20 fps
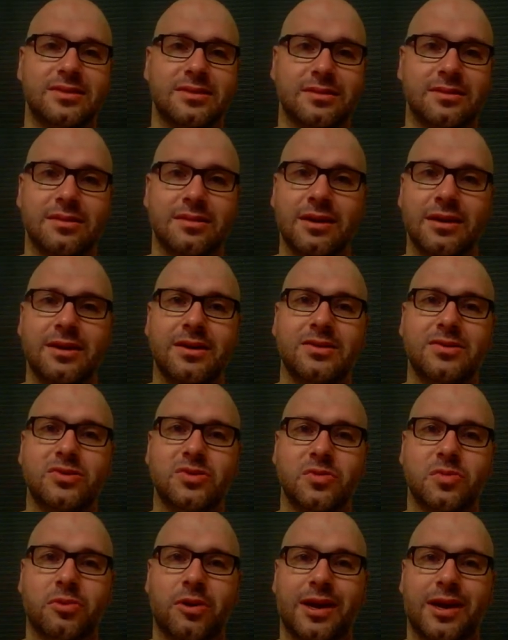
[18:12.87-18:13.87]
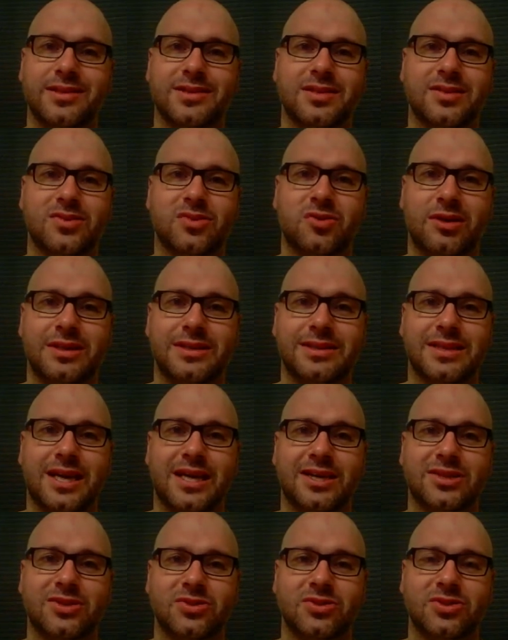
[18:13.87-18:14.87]
to process
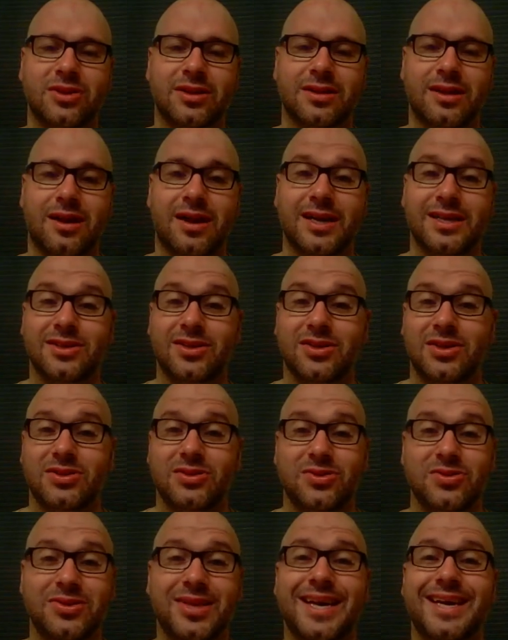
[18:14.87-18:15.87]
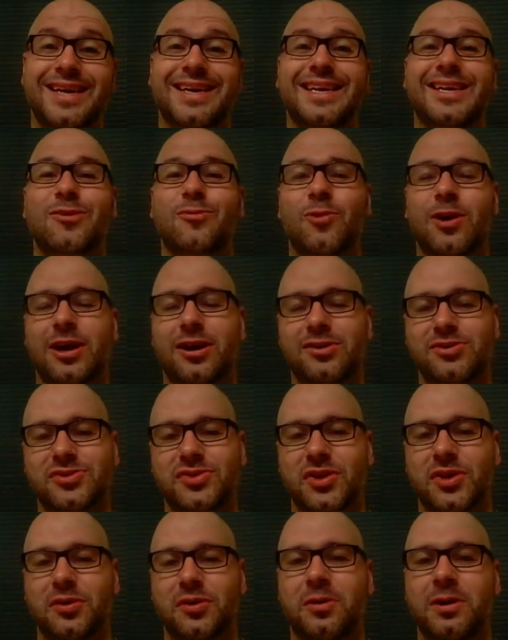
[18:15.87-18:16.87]
transactions online. You can do that anywhere.
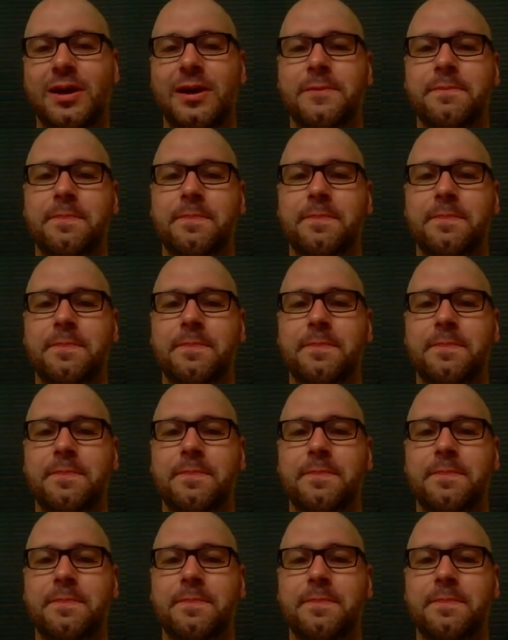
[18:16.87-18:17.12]
So